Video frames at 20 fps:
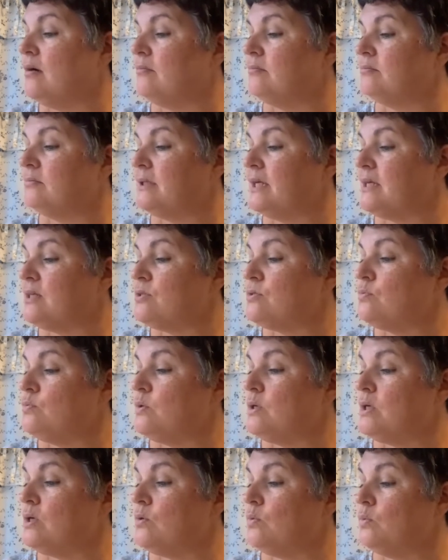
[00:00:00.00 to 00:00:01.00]
Next
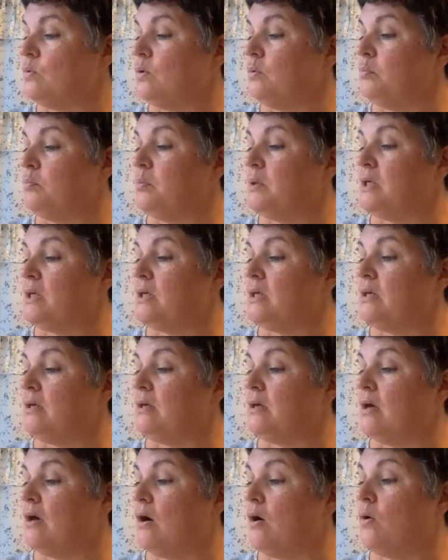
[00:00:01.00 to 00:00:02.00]
week will
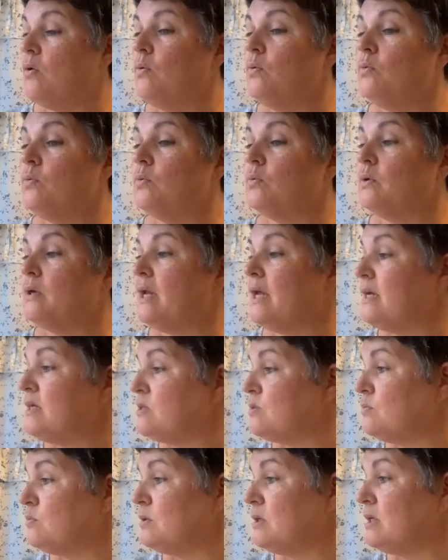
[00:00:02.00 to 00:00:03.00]
be,
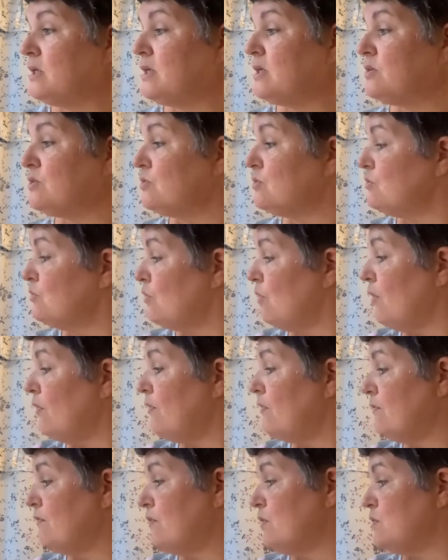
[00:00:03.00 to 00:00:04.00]
next week is not
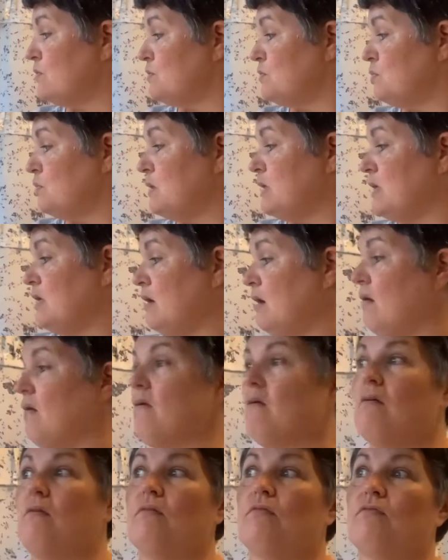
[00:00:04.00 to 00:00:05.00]
the first week
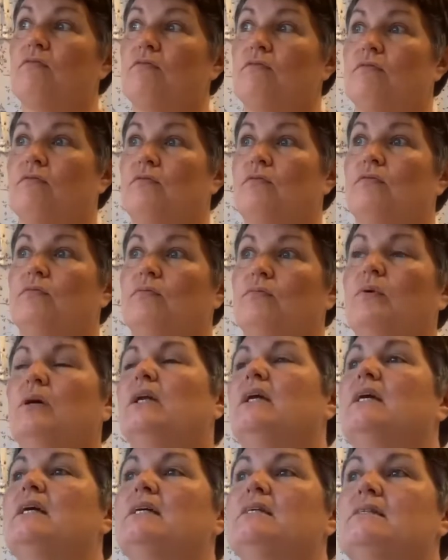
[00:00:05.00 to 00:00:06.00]
of,
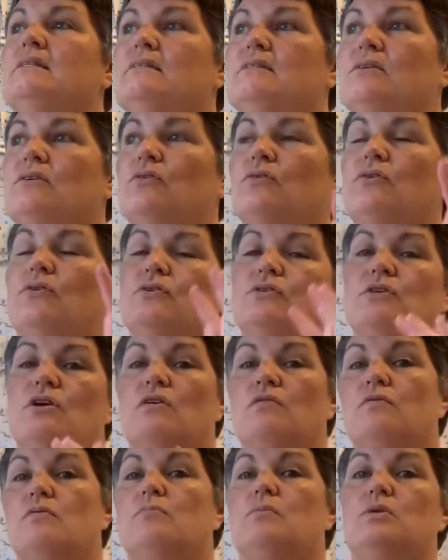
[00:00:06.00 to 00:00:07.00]
well, it is, it's a
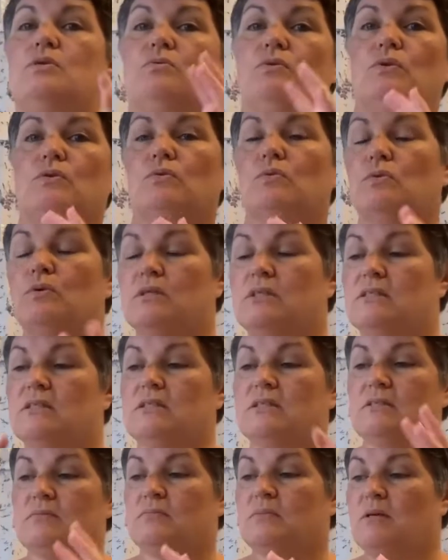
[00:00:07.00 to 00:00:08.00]
crossover between August
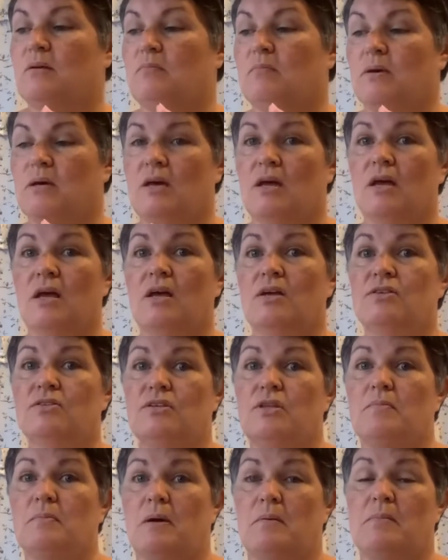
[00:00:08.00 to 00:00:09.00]
and September,
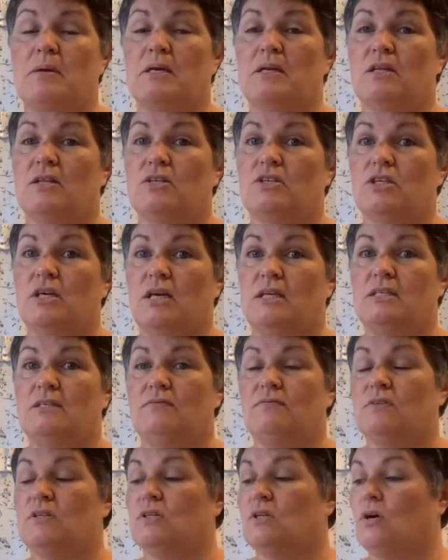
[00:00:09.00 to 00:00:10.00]
so there might be another chatty
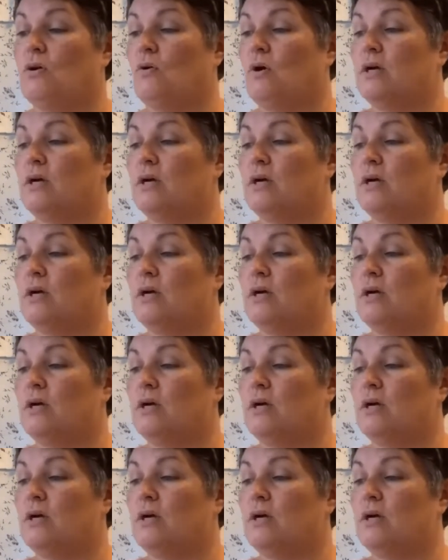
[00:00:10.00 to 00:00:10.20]
video.